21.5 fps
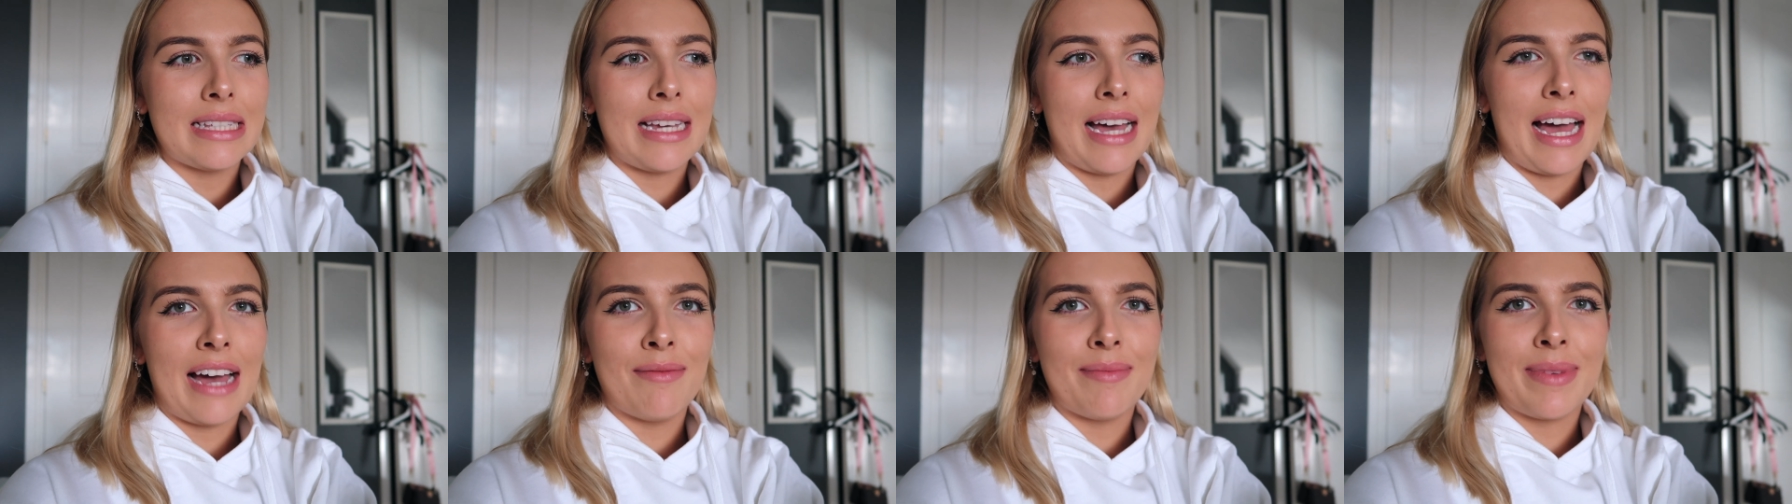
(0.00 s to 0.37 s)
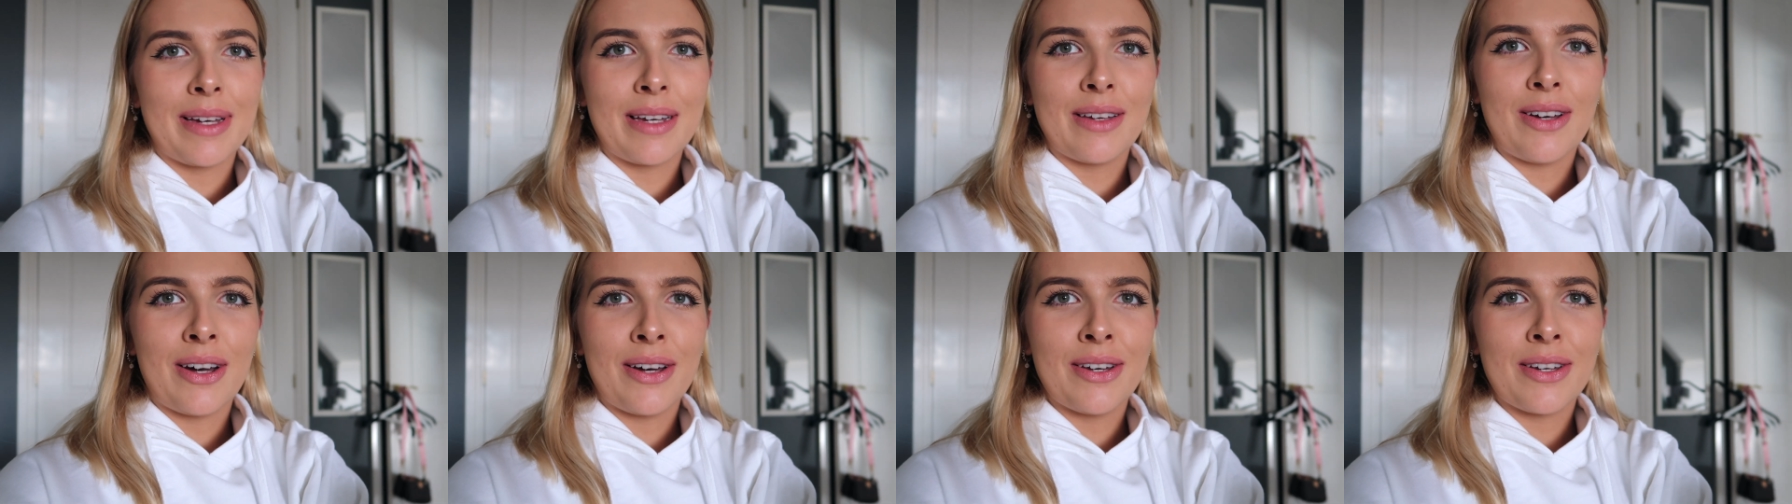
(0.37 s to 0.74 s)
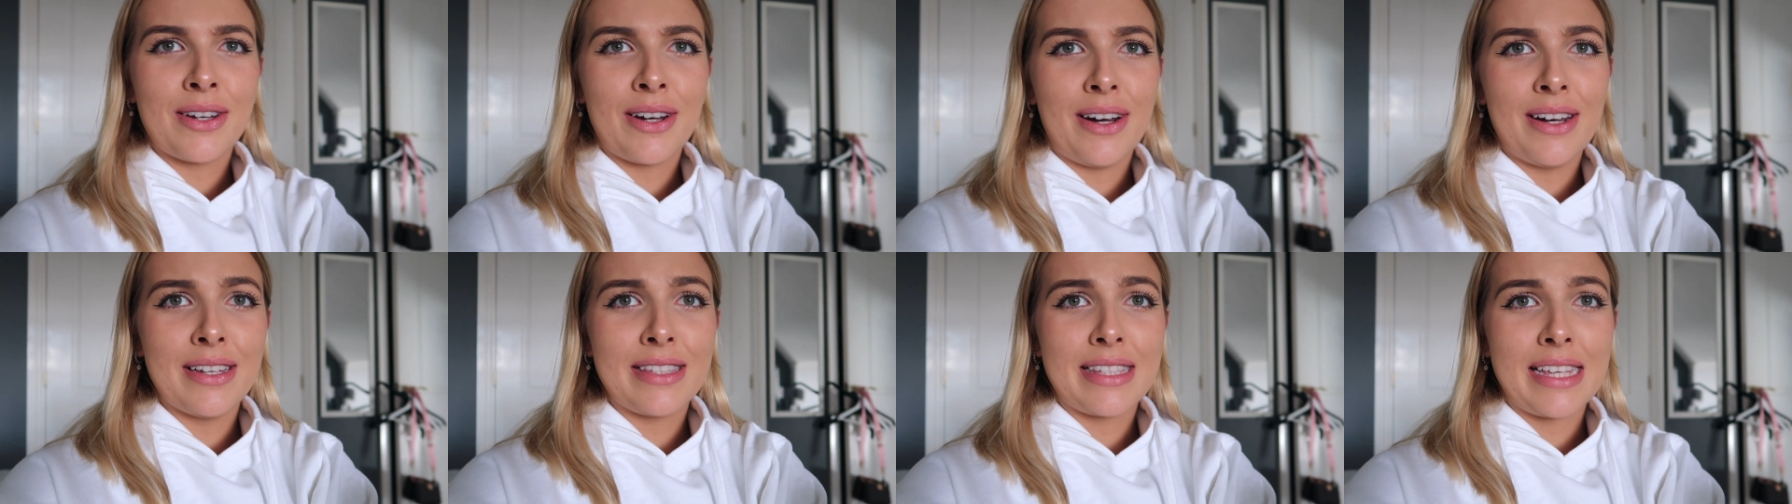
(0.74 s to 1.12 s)
haven't been
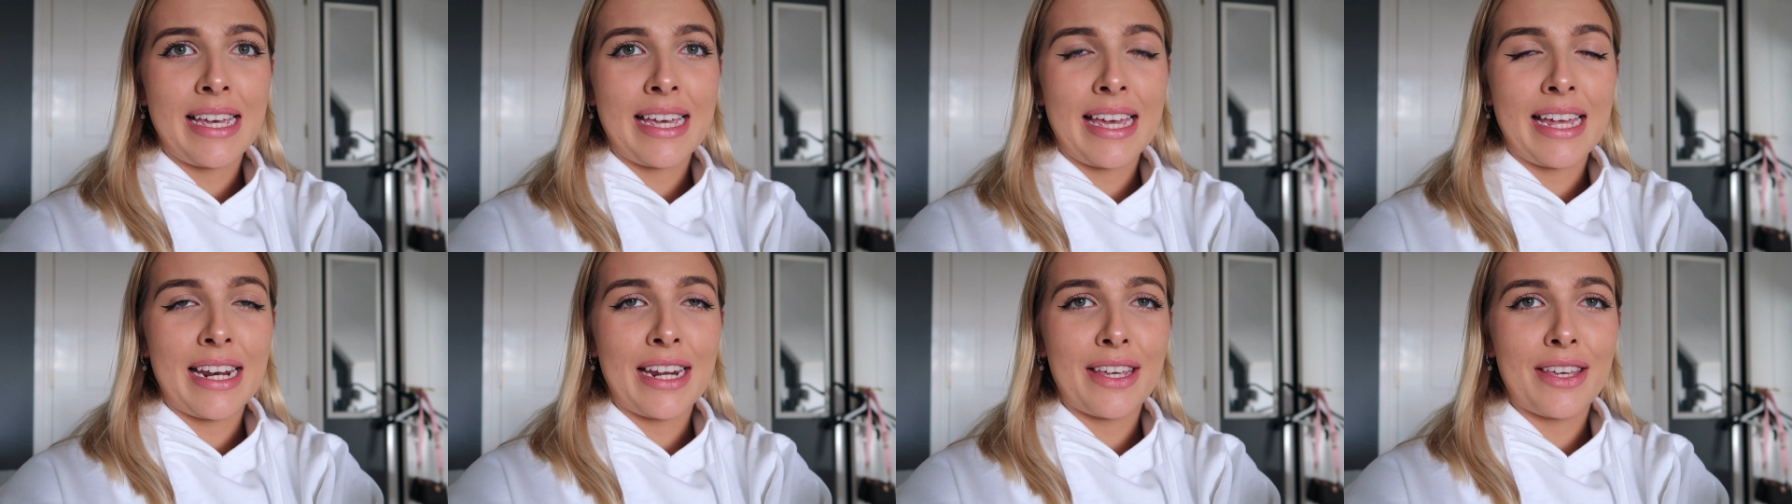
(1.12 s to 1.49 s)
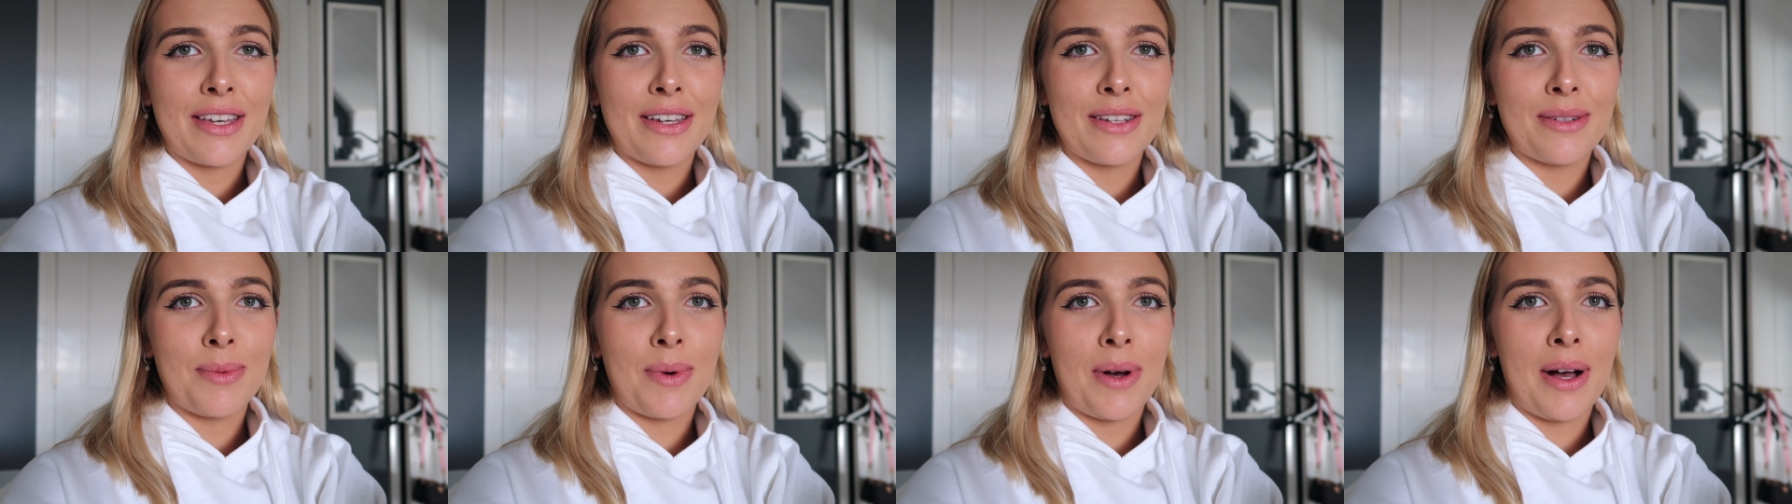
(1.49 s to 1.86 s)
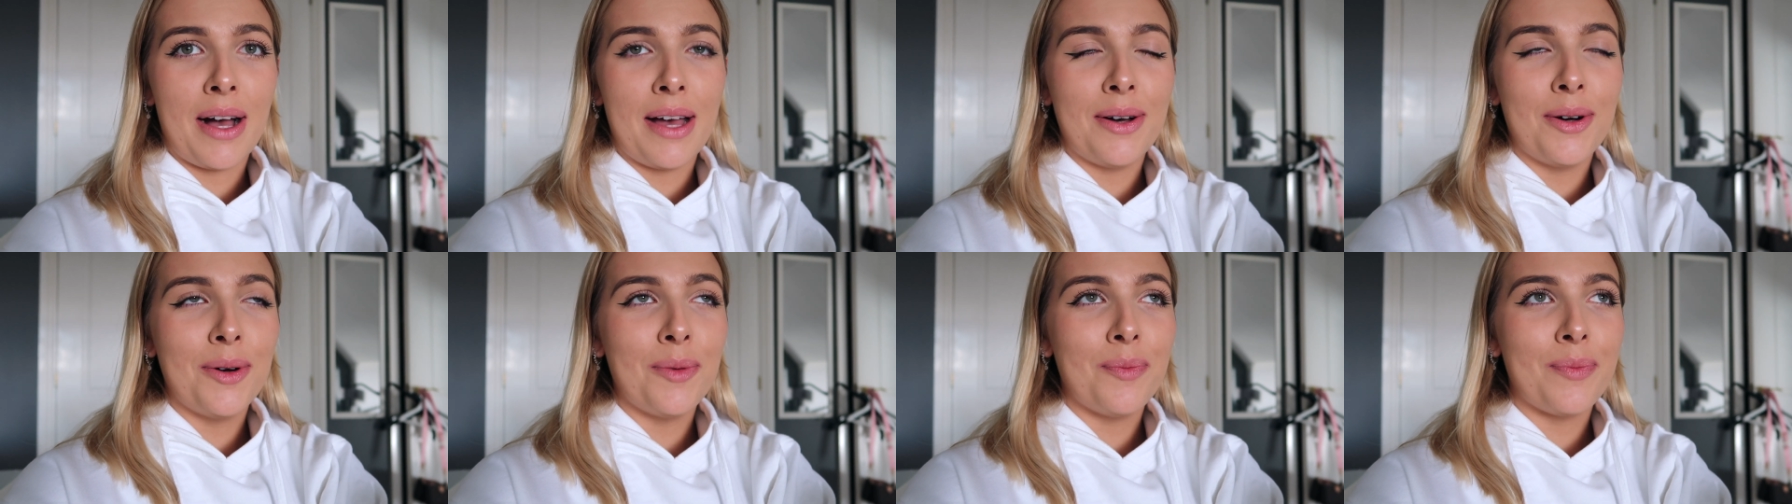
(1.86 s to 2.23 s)
go-karting in a good while,